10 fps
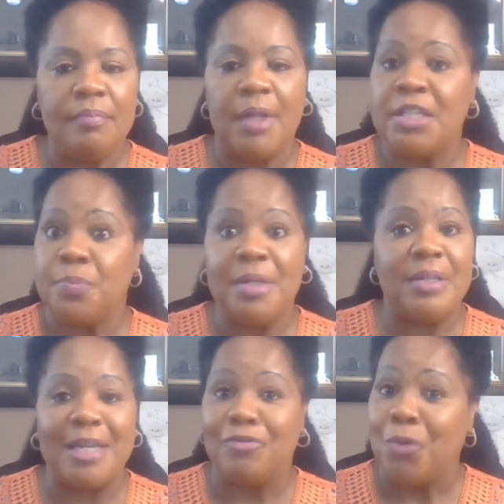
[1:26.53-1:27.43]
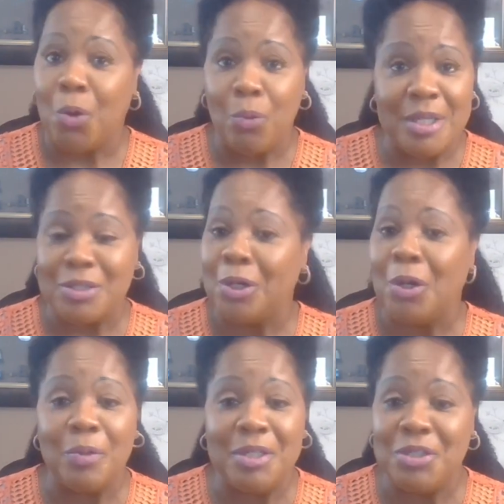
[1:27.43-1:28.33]
I spend like four weeks
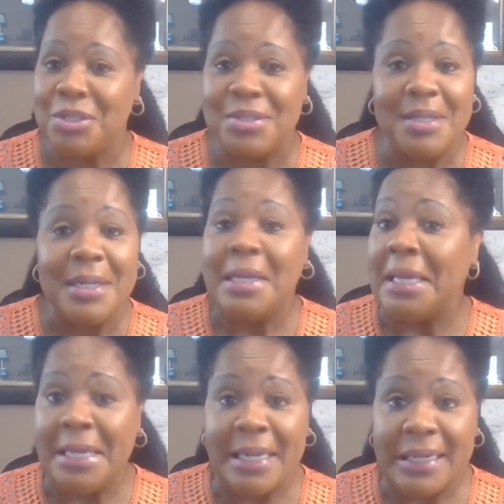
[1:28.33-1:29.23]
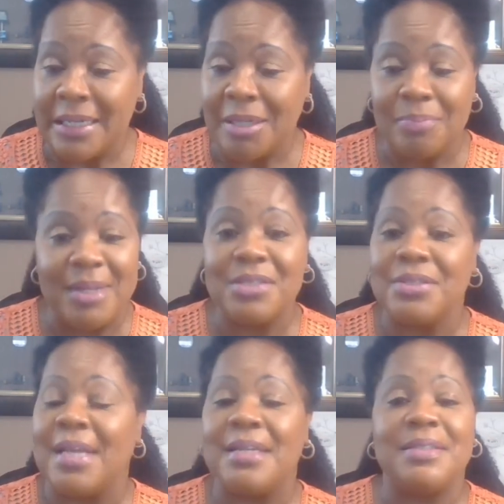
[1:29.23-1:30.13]
alone and just E and M. That
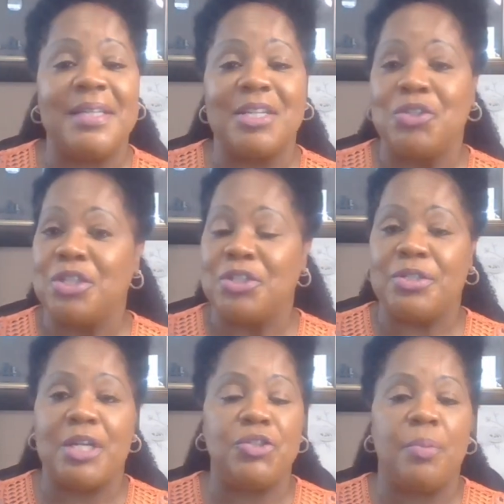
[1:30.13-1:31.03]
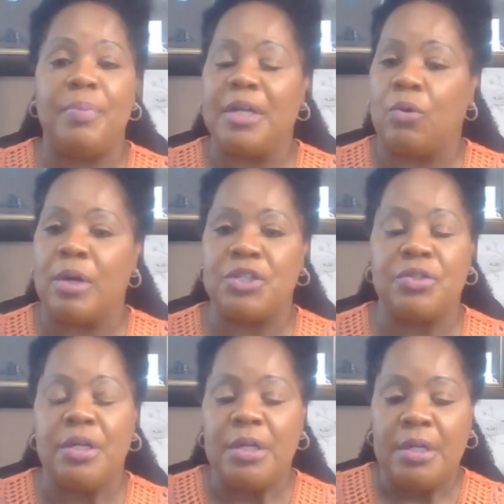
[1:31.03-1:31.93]
that section is such a big
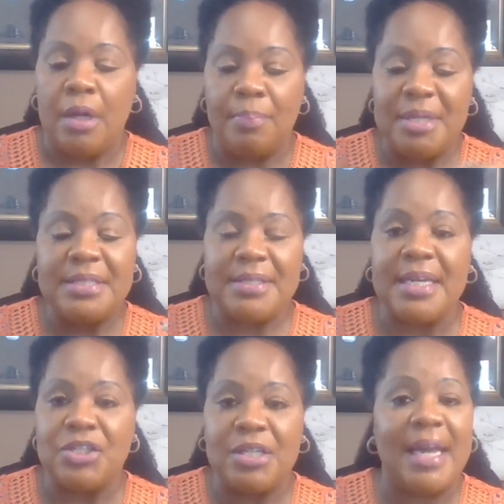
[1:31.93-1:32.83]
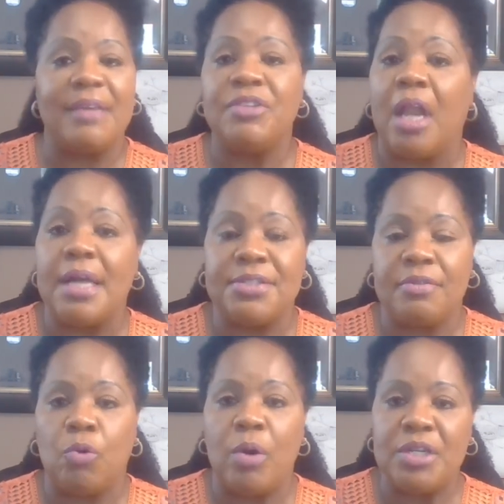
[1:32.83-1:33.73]
question, a big section. I have lots
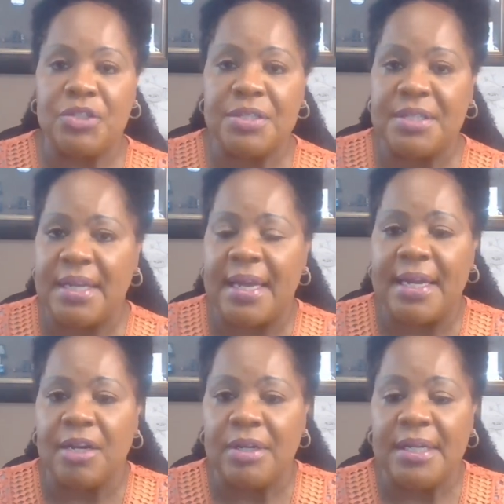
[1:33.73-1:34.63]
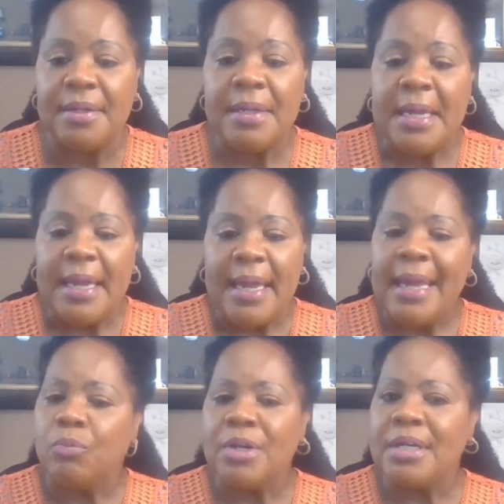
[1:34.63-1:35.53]
of questions in that area,
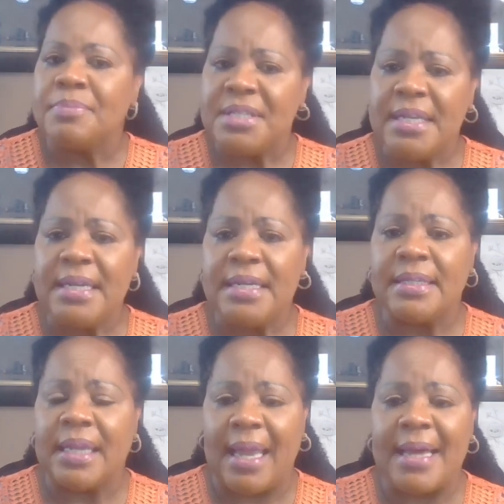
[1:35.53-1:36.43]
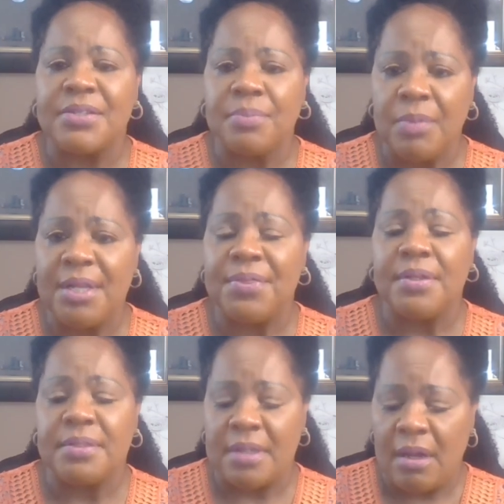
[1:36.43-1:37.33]
and what I'm seeing in the last month
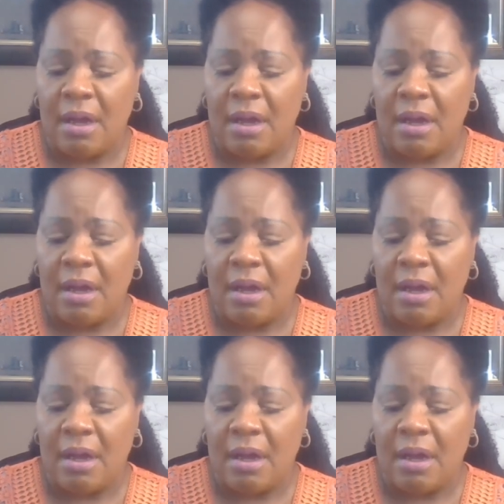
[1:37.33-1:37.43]
is